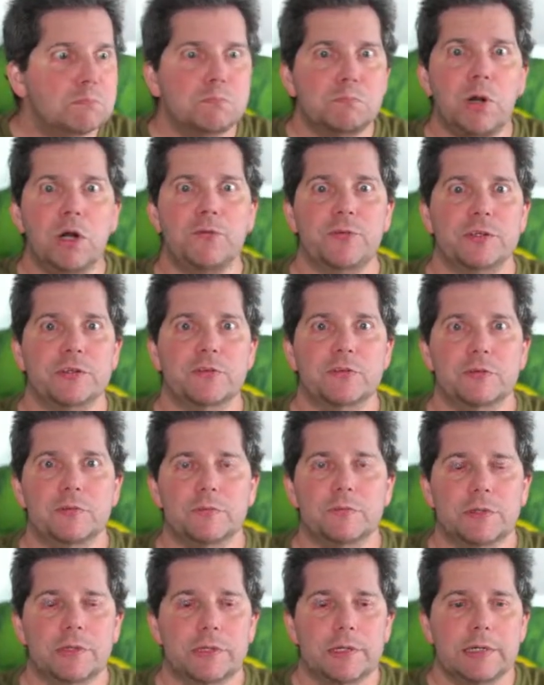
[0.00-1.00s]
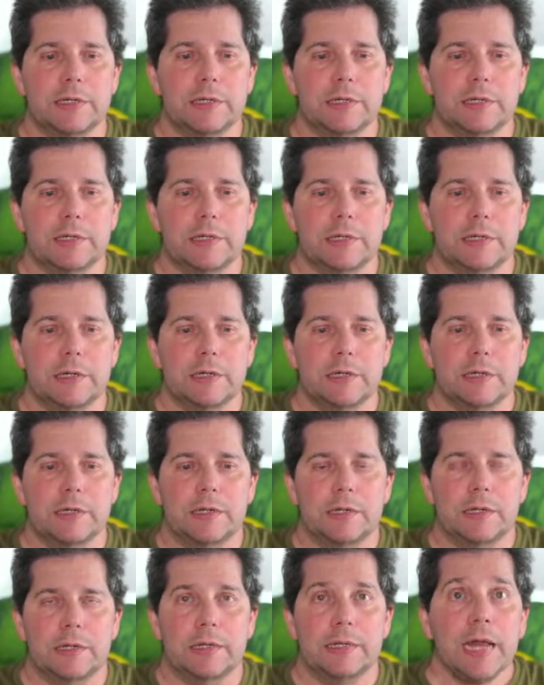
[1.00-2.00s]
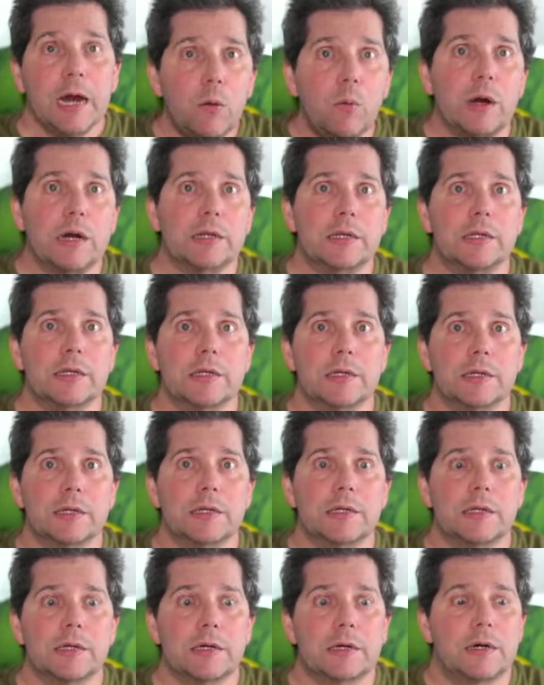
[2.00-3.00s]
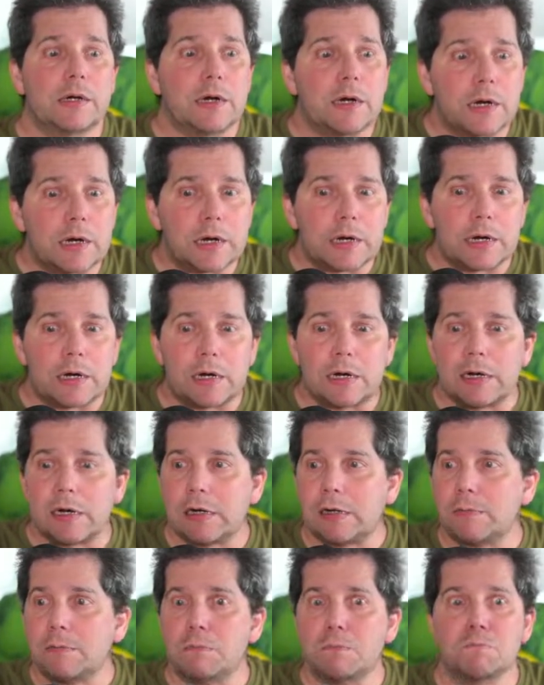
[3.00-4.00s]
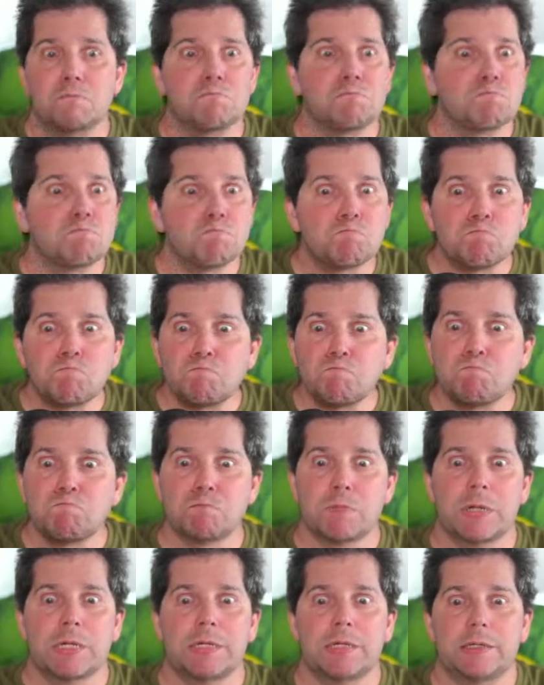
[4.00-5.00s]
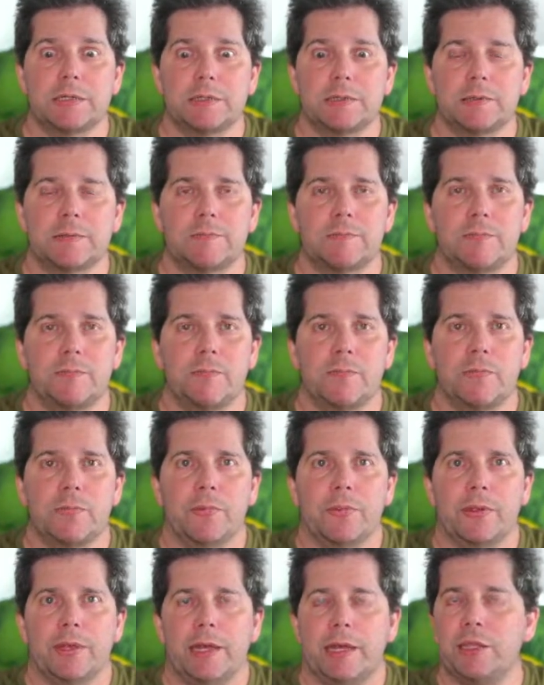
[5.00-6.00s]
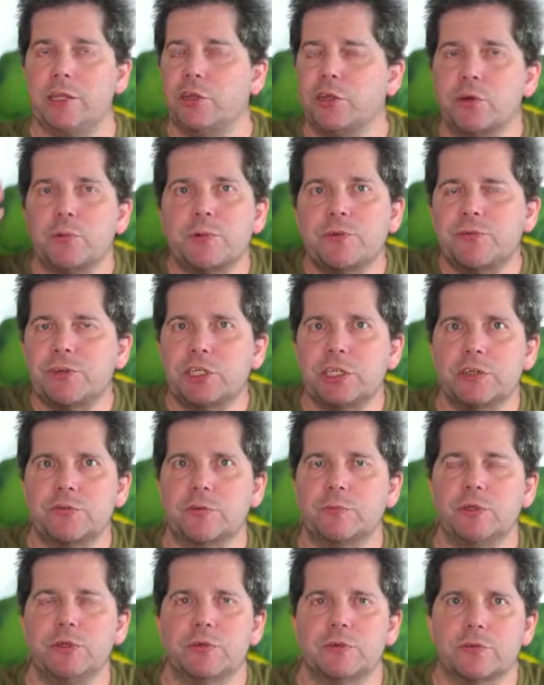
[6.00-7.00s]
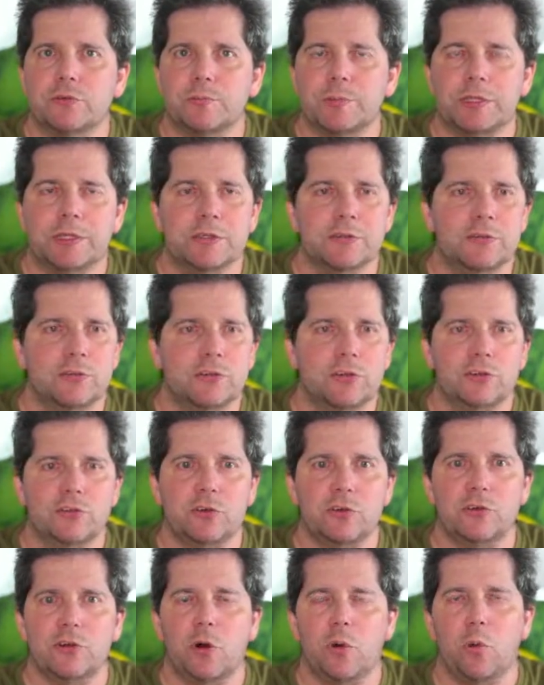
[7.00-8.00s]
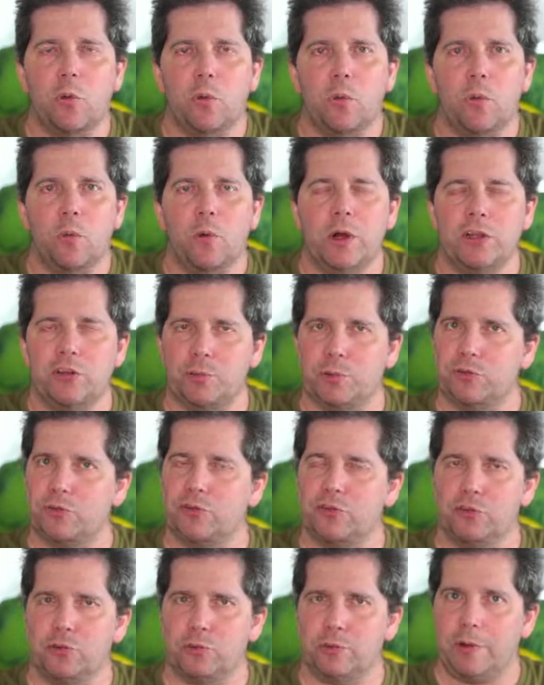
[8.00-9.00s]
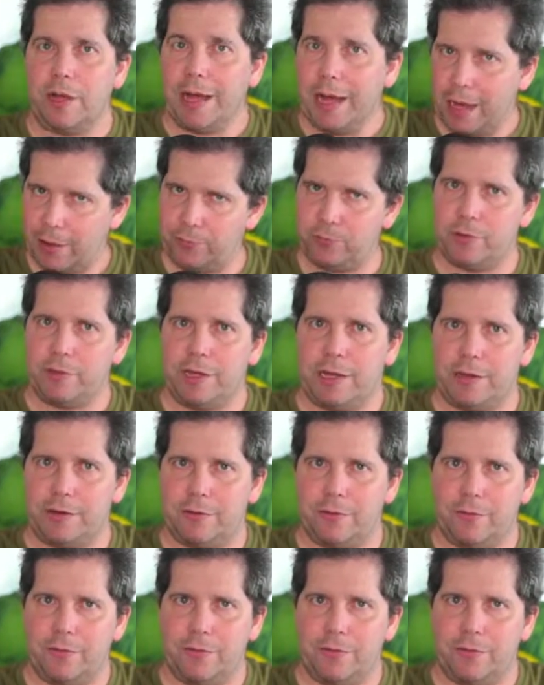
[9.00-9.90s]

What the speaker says: Perfect. Now what? And you'll be fishing for moves because you just don't know what you're supposed to do after that.